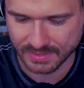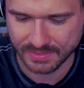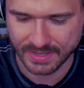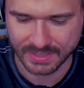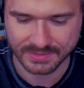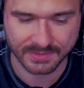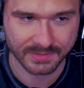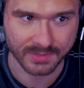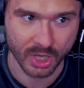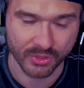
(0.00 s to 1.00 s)

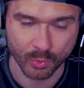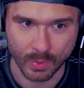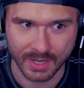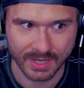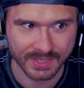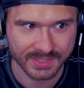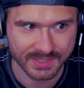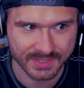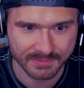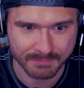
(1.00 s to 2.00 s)
that
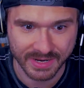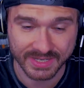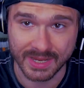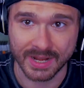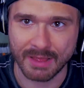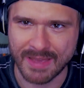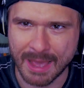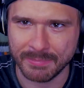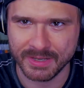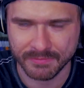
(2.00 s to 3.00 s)
otherwise might not have
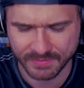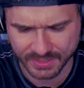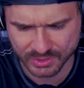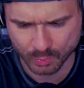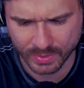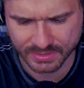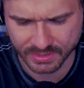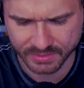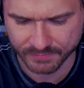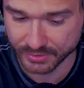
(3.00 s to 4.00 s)
happened if things went
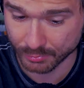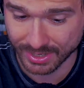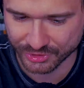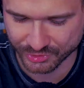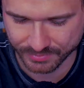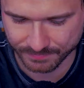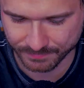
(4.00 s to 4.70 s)
a different direction.